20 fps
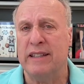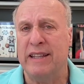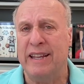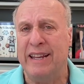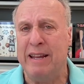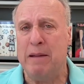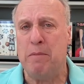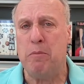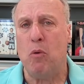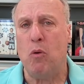
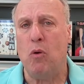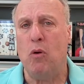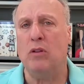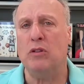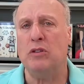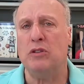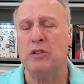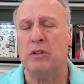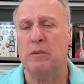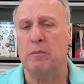T-ball
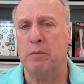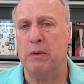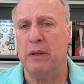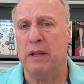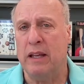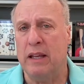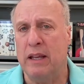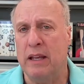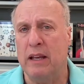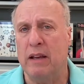should
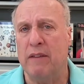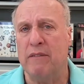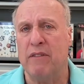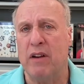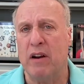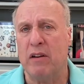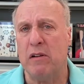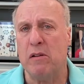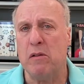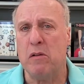be
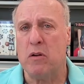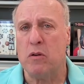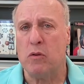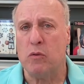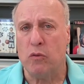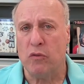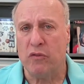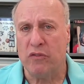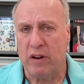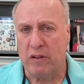very,
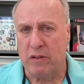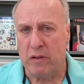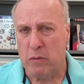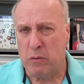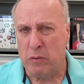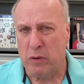very